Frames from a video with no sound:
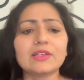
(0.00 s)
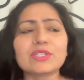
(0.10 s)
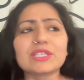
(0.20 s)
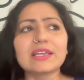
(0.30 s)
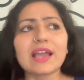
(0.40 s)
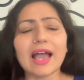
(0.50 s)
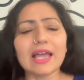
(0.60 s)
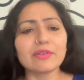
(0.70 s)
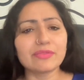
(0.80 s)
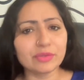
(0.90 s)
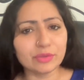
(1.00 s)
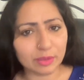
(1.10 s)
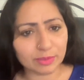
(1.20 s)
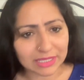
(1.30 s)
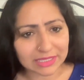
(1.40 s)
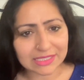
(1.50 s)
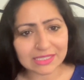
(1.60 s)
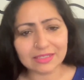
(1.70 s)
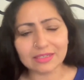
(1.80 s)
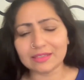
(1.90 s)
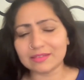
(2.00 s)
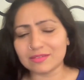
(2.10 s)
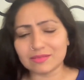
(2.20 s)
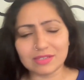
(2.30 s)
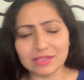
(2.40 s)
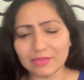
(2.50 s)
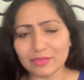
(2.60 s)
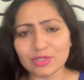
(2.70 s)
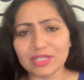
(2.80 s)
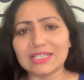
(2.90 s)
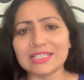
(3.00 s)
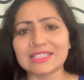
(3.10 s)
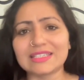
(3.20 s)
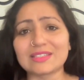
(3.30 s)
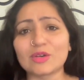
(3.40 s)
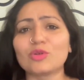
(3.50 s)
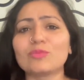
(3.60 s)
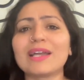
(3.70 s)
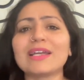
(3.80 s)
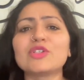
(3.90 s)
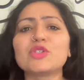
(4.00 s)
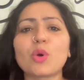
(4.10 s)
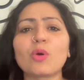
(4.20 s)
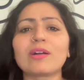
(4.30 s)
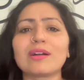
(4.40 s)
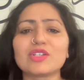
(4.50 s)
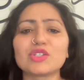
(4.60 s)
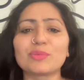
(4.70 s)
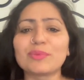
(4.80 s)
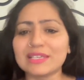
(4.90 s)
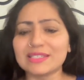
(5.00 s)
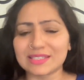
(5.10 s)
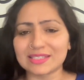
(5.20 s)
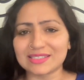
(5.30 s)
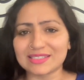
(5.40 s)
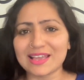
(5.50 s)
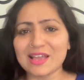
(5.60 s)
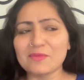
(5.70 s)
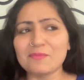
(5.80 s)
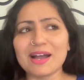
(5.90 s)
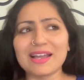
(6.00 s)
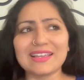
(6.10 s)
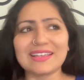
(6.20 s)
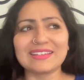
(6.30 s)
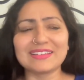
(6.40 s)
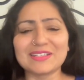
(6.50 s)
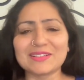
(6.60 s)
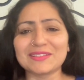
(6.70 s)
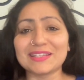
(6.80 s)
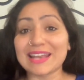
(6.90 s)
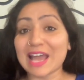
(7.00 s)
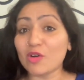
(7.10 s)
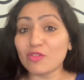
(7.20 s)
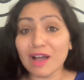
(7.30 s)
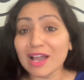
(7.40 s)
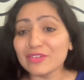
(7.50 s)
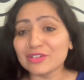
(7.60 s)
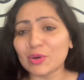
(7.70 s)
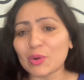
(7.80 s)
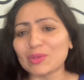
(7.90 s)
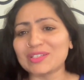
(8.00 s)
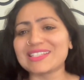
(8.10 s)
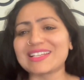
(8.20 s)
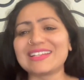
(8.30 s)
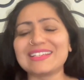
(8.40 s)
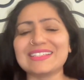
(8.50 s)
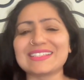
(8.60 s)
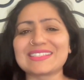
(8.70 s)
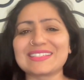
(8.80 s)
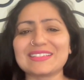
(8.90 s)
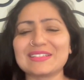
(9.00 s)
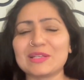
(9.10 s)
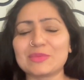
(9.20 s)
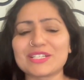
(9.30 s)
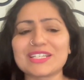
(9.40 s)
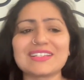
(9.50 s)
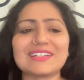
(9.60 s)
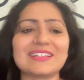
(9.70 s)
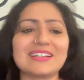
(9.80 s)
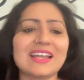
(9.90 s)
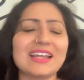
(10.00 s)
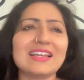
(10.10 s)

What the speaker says: You see, I have a few nibblings, nephews and nieces, whom I adore to pieces. My little now 5-year-old niece in particular,